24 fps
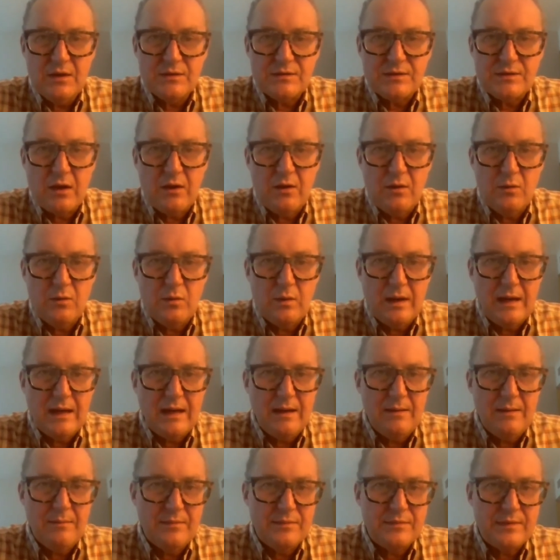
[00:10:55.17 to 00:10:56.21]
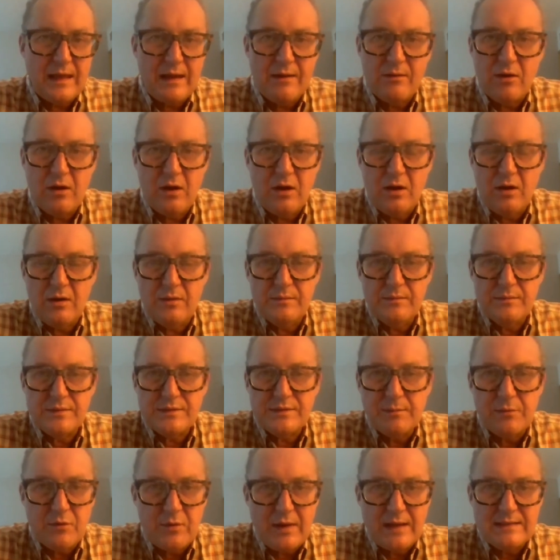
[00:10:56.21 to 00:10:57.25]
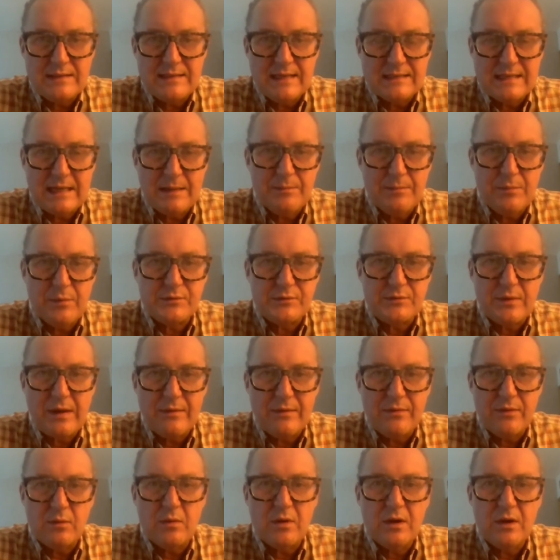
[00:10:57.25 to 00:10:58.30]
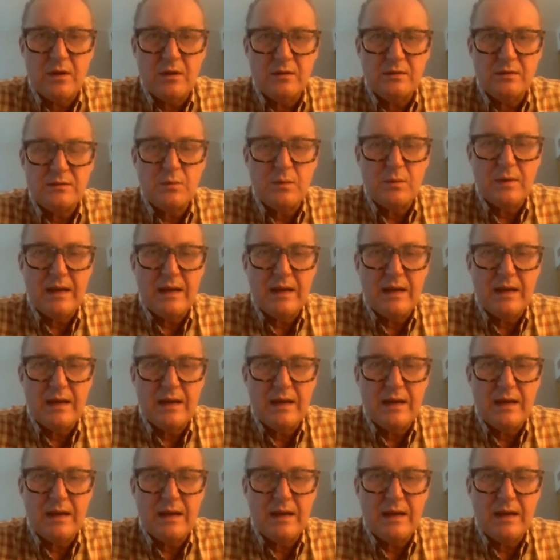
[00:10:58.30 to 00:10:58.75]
So um, there are some great examples around the world